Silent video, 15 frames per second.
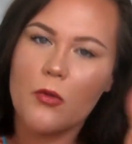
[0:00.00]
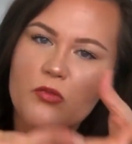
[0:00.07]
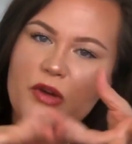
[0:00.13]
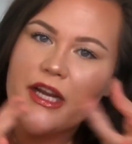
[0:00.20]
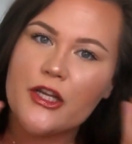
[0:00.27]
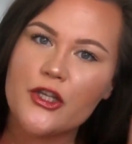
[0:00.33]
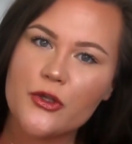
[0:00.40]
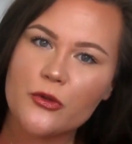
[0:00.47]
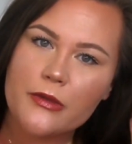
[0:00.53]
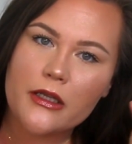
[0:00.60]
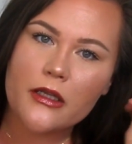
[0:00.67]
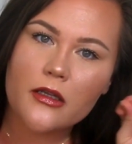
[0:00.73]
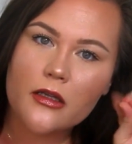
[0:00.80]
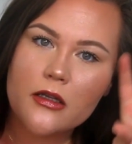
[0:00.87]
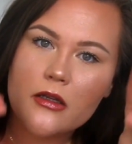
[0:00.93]
Bring it to me.
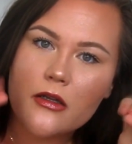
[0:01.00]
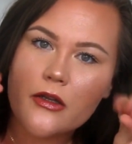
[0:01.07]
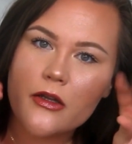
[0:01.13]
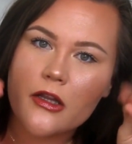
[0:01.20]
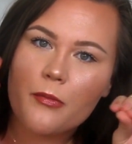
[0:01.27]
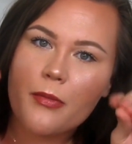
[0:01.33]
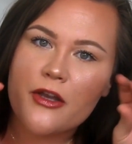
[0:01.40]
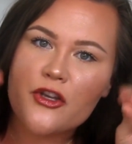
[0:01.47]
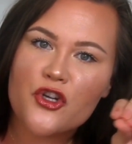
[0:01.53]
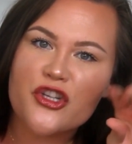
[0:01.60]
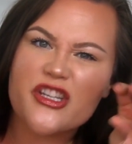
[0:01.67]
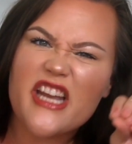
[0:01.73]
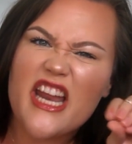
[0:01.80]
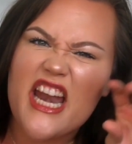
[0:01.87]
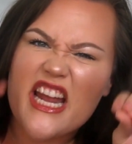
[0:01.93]
The
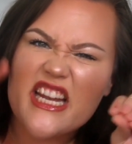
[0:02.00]
pinchers need